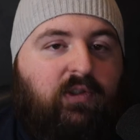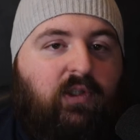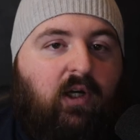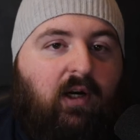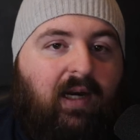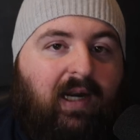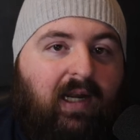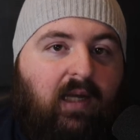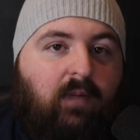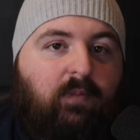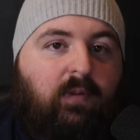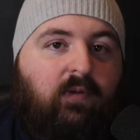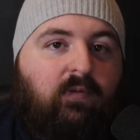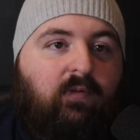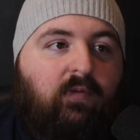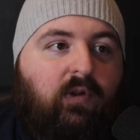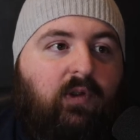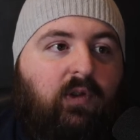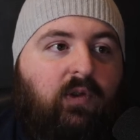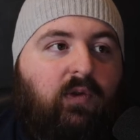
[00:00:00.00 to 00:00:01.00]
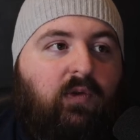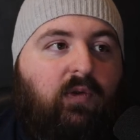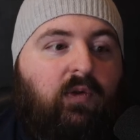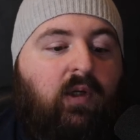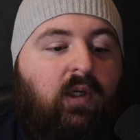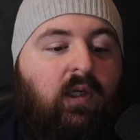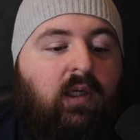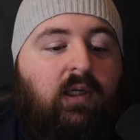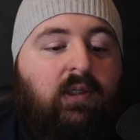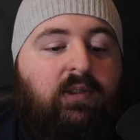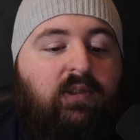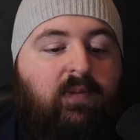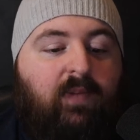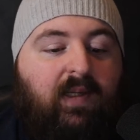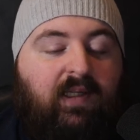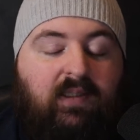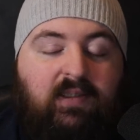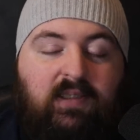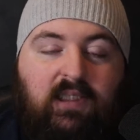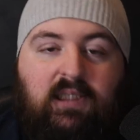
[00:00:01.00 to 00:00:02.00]
that are happy for you to
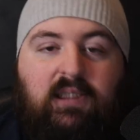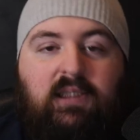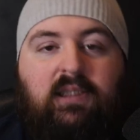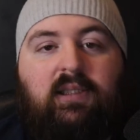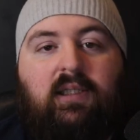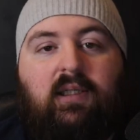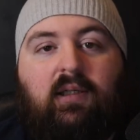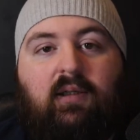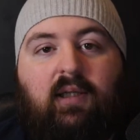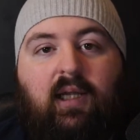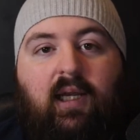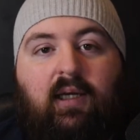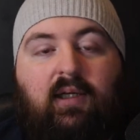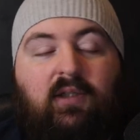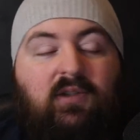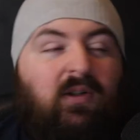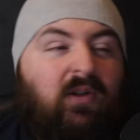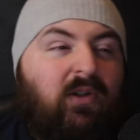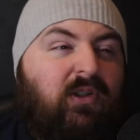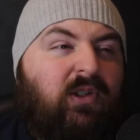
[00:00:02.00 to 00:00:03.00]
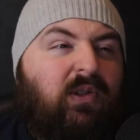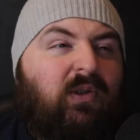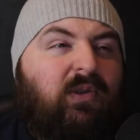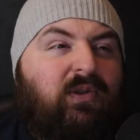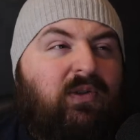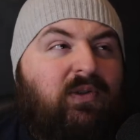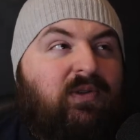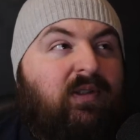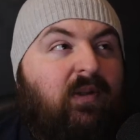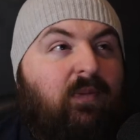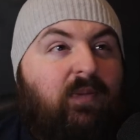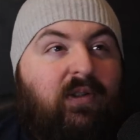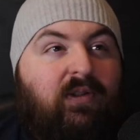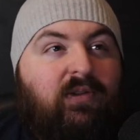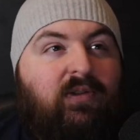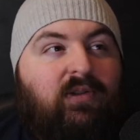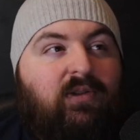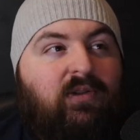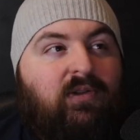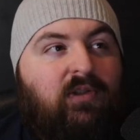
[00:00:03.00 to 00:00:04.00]
make decisions there and then, as long as you don't do something
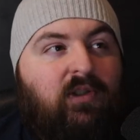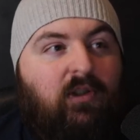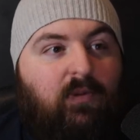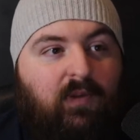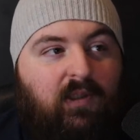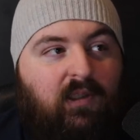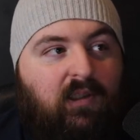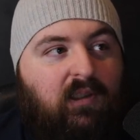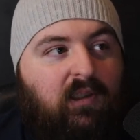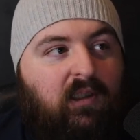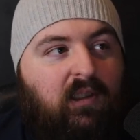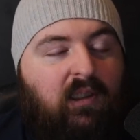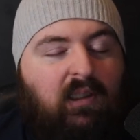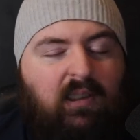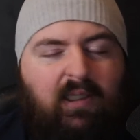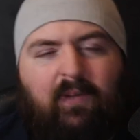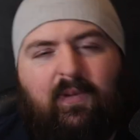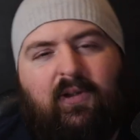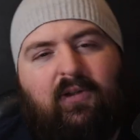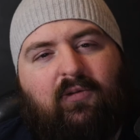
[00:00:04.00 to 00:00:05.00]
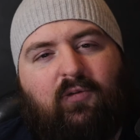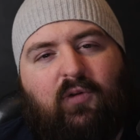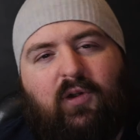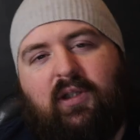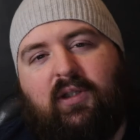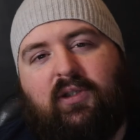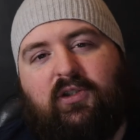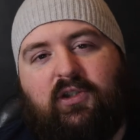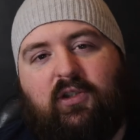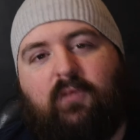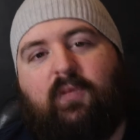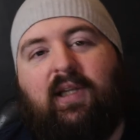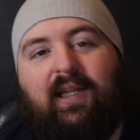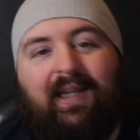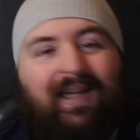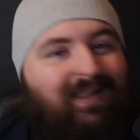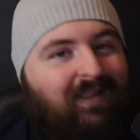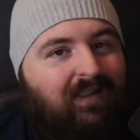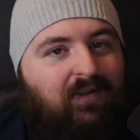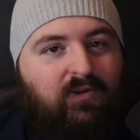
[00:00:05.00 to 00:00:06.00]
stupid, I mean really stupid,
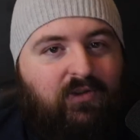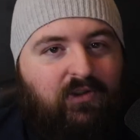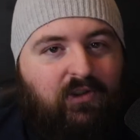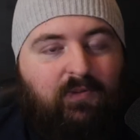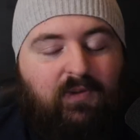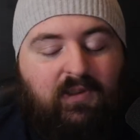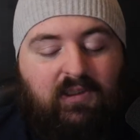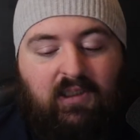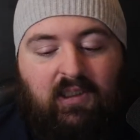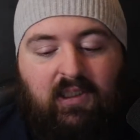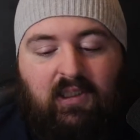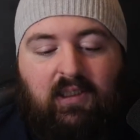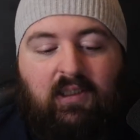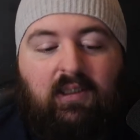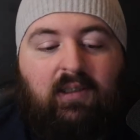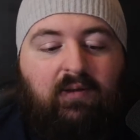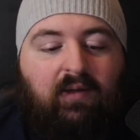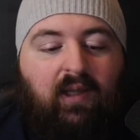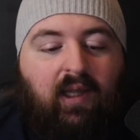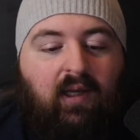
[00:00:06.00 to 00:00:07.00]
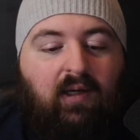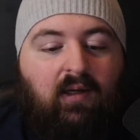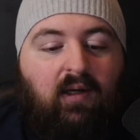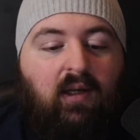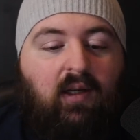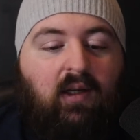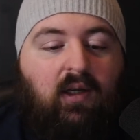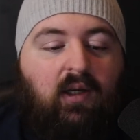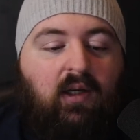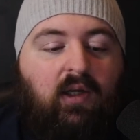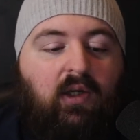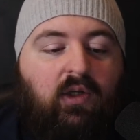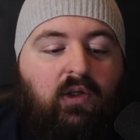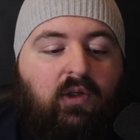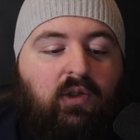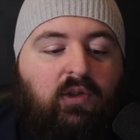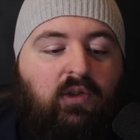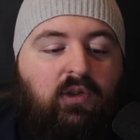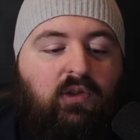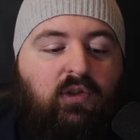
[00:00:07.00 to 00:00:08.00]
like idiot stupid, then
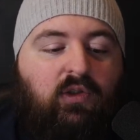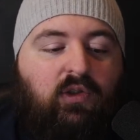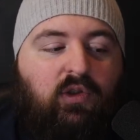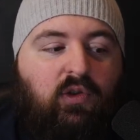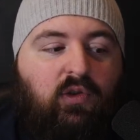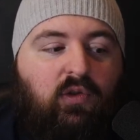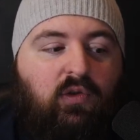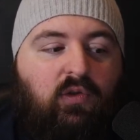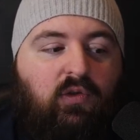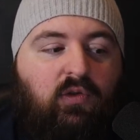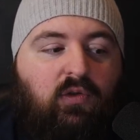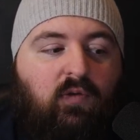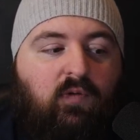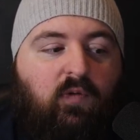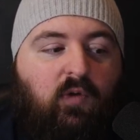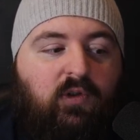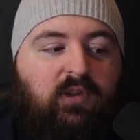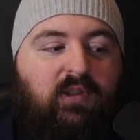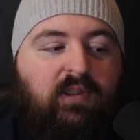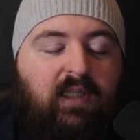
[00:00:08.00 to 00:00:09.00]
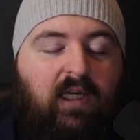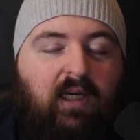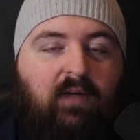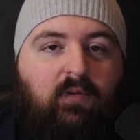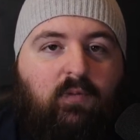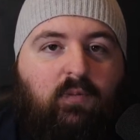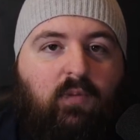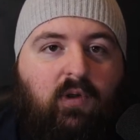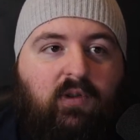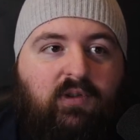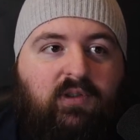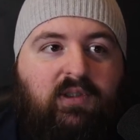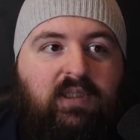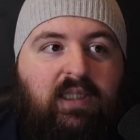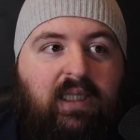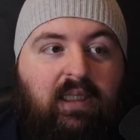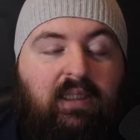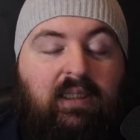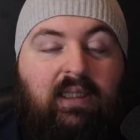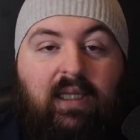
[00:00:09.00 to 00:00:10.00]
you're fortunate to have bosses
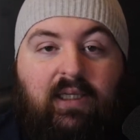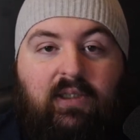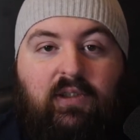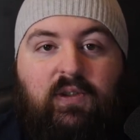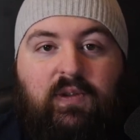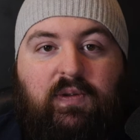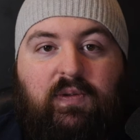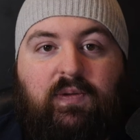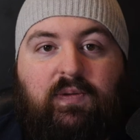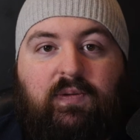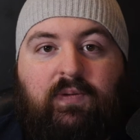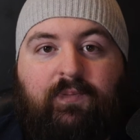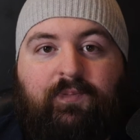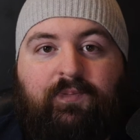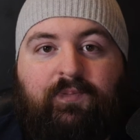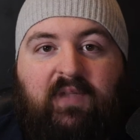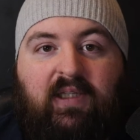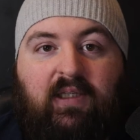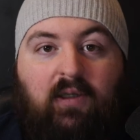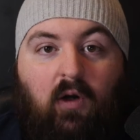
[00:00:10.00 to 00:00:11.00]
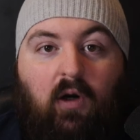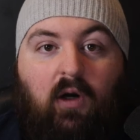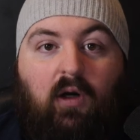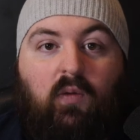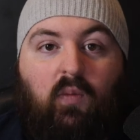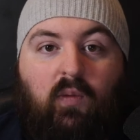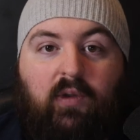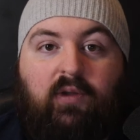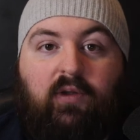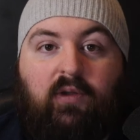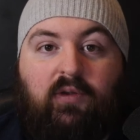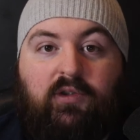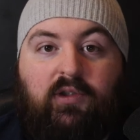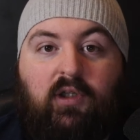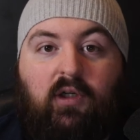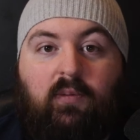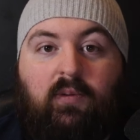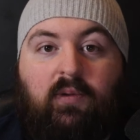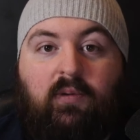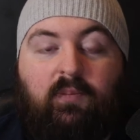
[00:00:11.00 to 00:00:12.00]
that let you go on with your
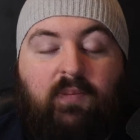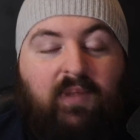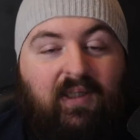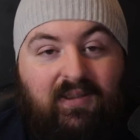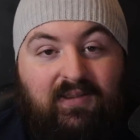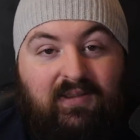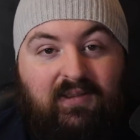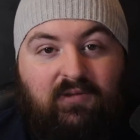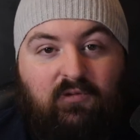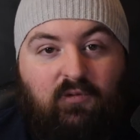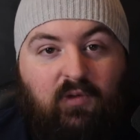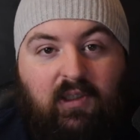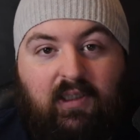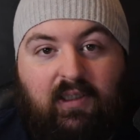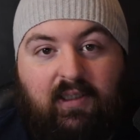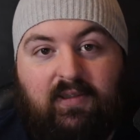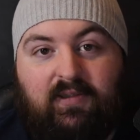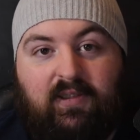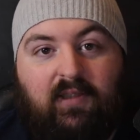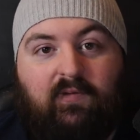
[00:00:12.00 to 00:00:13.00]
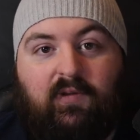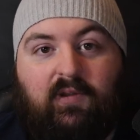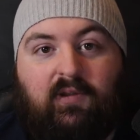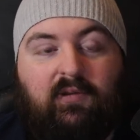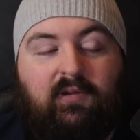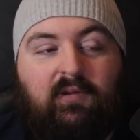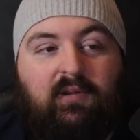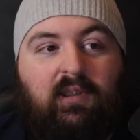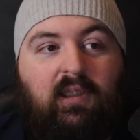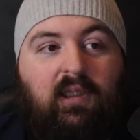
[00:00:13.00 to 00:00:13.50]
job, because it really is difficult.